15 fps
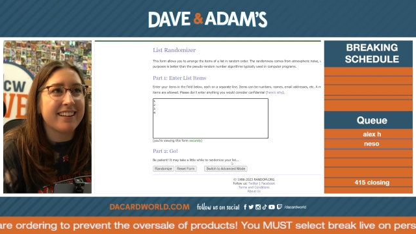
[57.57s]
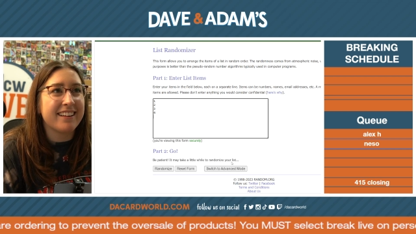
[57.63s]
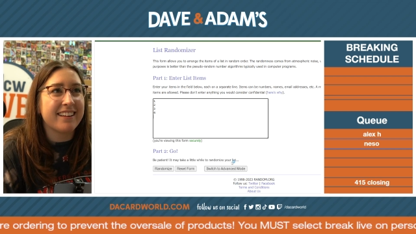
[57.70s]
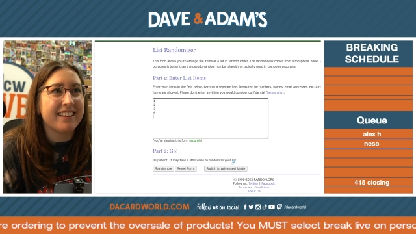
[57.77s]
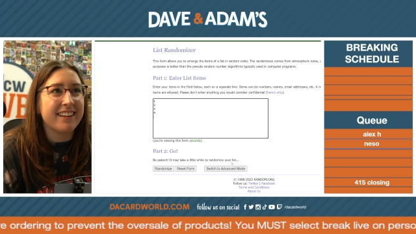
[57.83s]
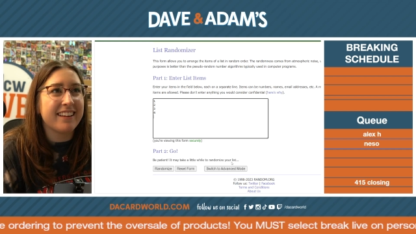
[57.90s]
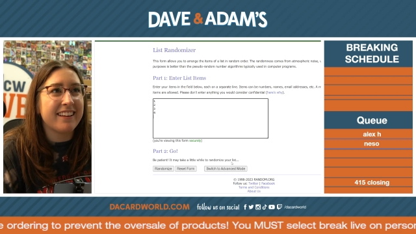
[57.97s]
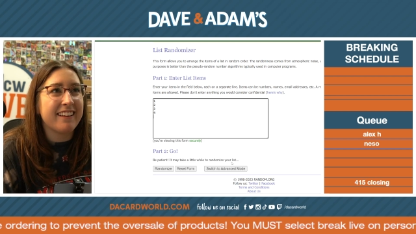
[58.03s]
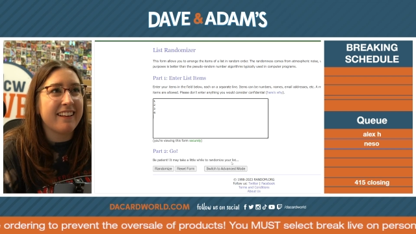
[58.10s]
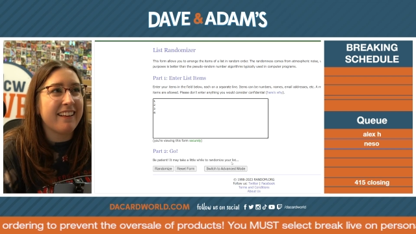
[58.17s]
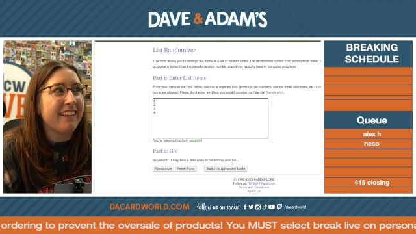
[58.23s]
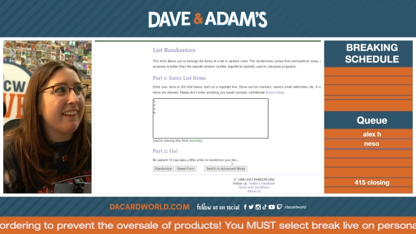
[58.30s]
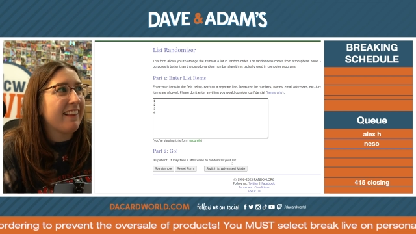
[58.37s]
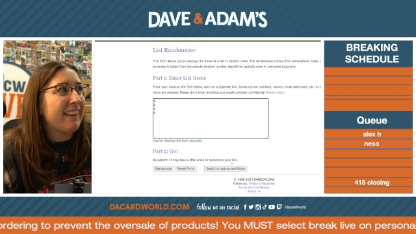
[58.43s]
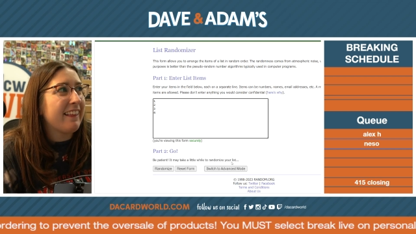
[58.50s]

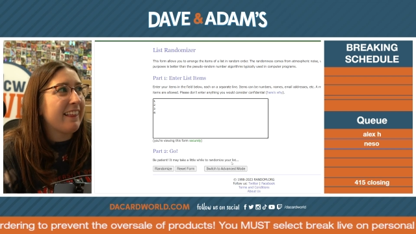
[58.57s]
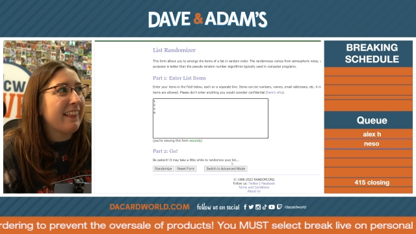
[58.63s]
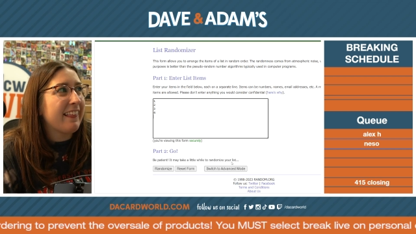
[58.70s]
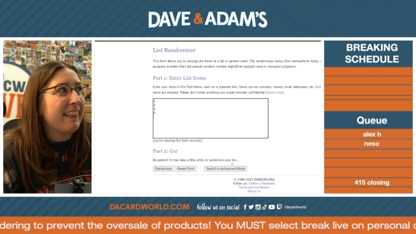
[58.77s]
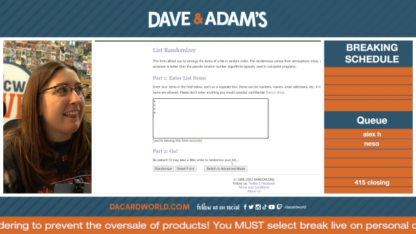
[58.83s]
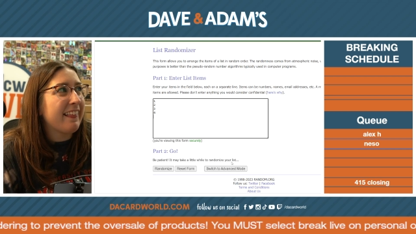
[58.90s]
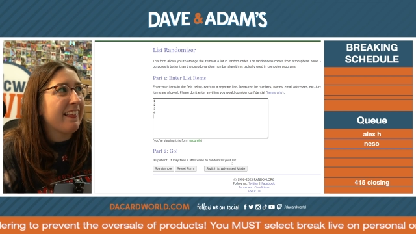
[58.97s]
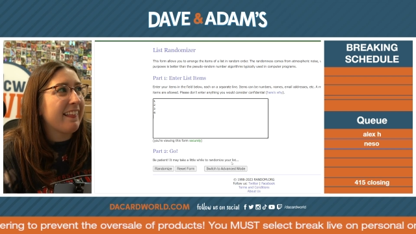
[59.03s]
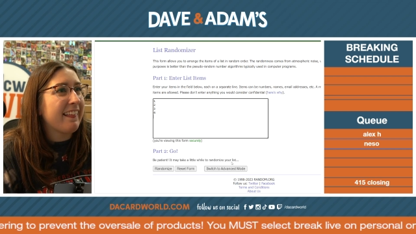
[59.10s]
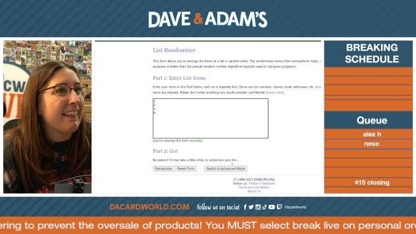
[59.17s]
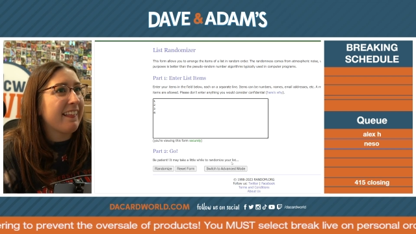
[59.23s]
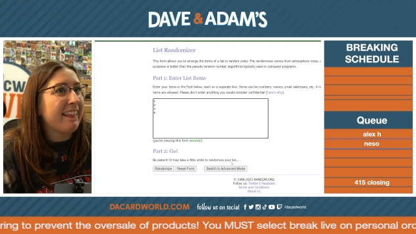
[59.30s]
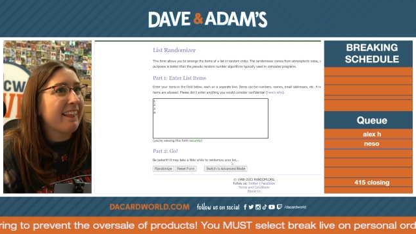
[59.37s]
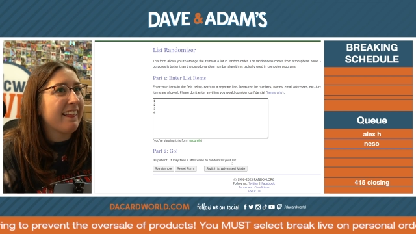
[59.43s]
(silence)